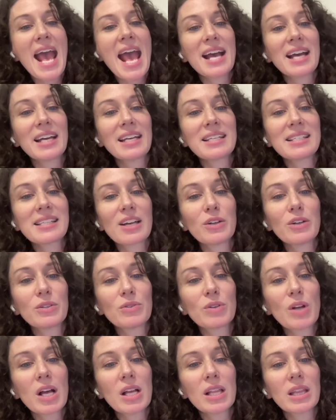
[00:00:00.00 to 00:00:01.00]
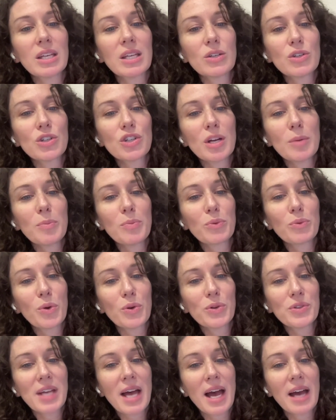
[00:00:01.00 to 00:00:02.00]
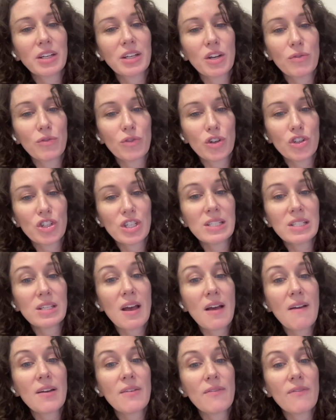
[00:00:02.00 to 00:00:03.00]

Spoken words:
Ann has held leadership roles at Convergys,